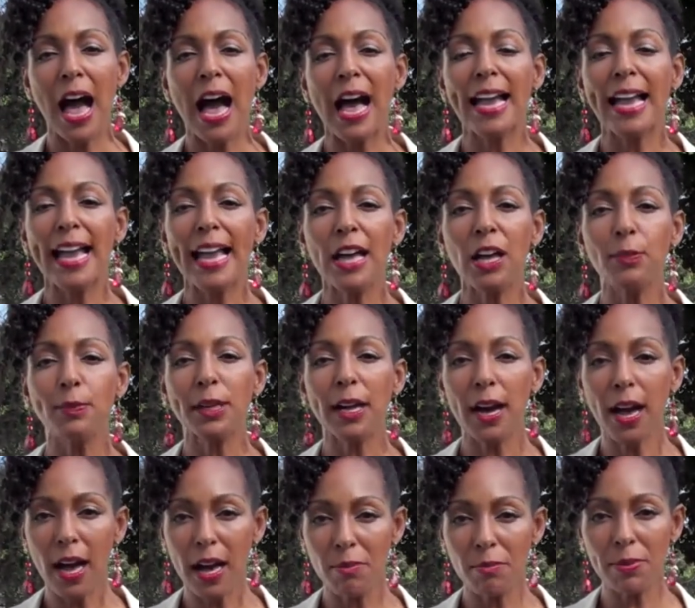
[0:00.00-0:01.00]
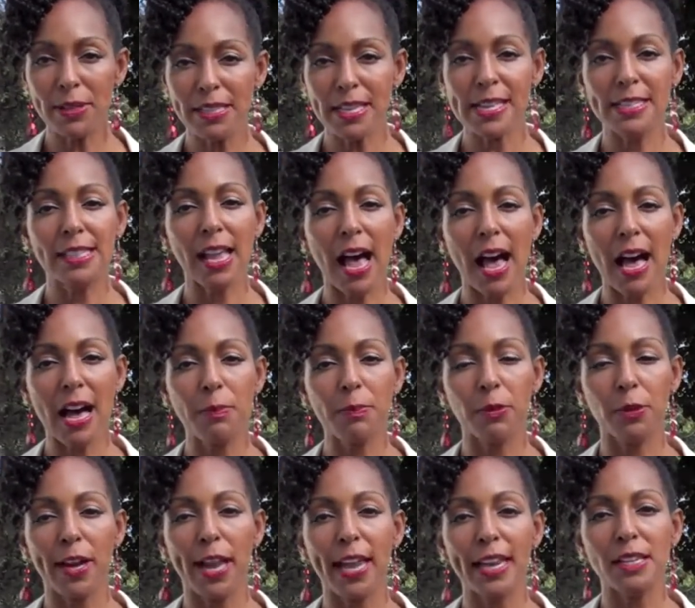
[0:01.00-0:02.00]
I helped companies
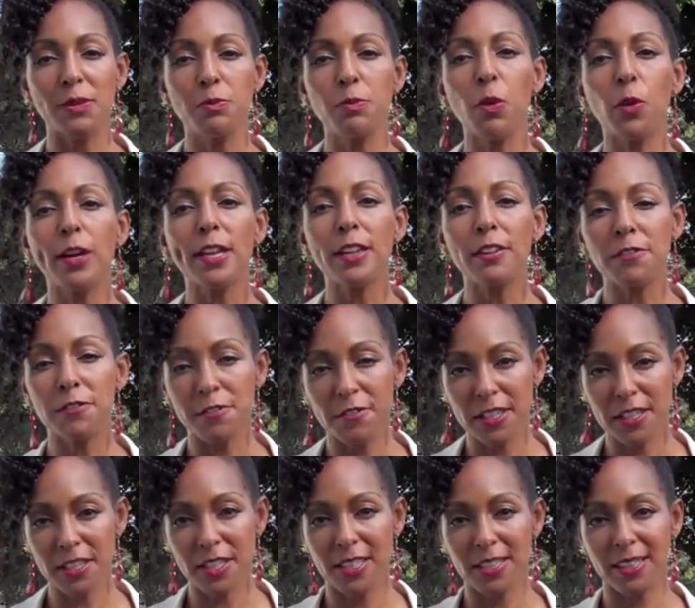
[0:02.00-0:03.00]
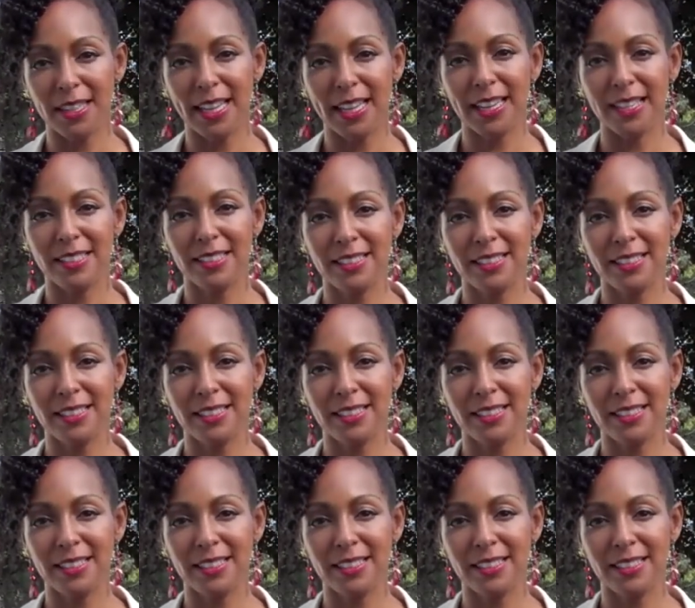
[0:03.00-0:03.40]
operate more efficiently.